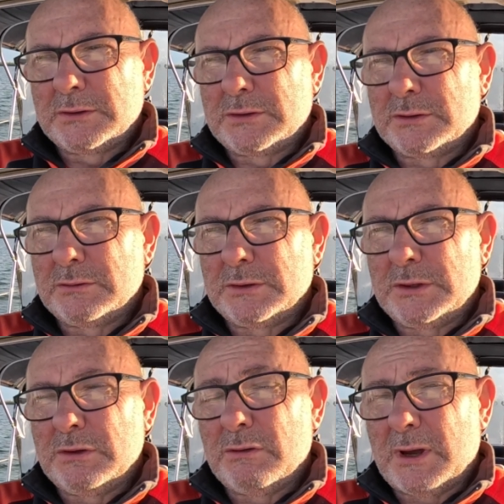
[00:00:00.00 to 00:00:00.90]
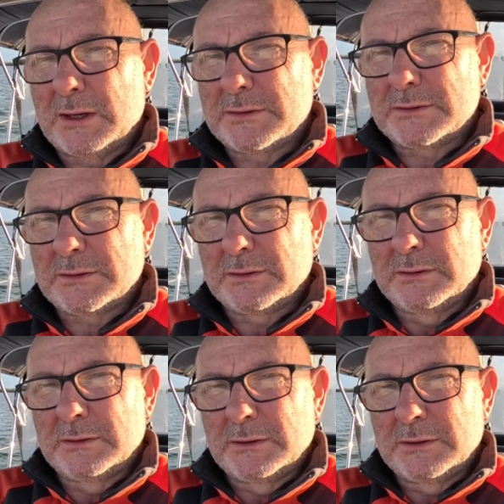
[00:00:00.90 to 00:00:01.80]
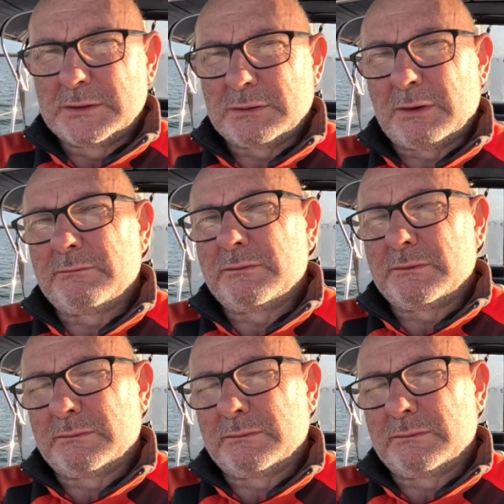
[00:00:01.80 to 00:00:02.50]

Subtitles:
to the US, so I've